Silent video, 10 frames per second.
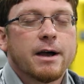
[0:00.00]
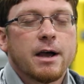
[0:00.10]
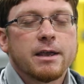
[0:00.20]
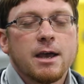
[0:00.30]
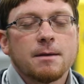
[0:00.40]

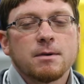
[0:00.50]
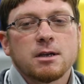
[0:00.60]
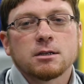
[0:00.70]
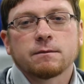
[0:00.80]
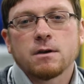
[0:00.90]
again
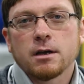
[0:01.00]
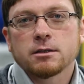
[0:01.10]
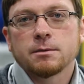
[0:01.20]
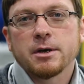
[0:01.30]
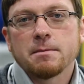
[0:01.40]
because of
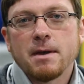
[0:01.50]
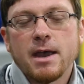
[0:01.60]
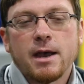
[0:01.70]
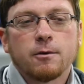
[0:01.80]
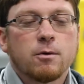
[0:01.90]
customer
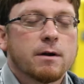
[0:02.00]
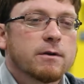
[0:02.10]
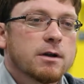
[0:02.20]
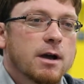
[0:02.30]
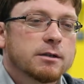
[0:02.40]
demand. One of
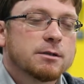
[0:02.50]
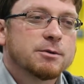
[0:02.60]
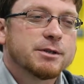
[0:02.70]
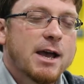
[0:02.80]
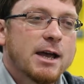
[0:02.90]
our
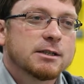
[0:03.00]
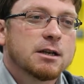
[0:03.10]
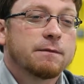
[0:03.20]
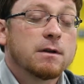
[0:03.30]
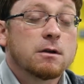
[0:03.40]
customers
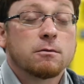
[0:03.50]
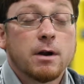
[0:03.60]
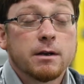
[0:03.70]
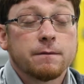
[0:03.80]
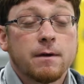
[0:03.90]
asked if he could
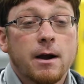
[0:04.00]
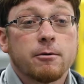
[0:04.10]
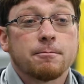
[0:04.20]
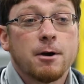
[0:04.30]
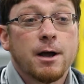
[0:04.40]
rent a
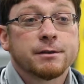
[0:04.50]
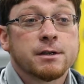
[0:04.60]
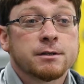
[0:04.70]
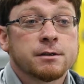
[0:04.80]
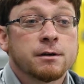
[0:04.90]
firewood
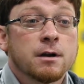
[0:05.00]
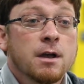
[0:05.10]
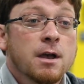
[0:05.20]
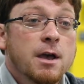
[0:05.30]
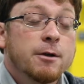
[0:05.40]
processor,
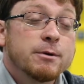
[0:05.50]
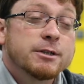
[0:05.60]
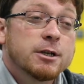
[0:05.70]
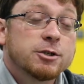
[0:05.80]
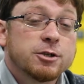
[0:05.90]
and we
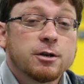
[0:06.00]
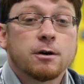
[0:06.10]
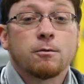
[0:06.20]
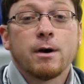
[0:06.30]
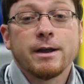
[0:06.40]
said
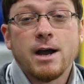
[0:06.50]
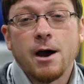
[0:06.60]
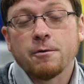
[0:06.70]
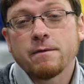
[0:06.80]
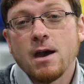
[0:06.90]
sure, why
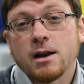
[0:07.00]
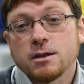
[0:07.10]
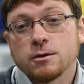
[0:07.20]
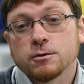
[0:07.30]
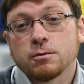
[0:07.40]
not? We've got a
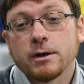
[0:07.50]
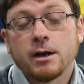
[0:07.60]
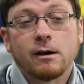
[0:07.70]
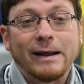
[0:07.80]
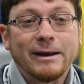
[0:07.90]
used one
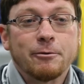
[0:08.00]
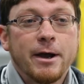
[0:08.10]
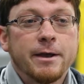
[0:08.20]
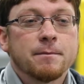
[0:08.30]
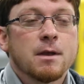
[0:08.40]
here anyway.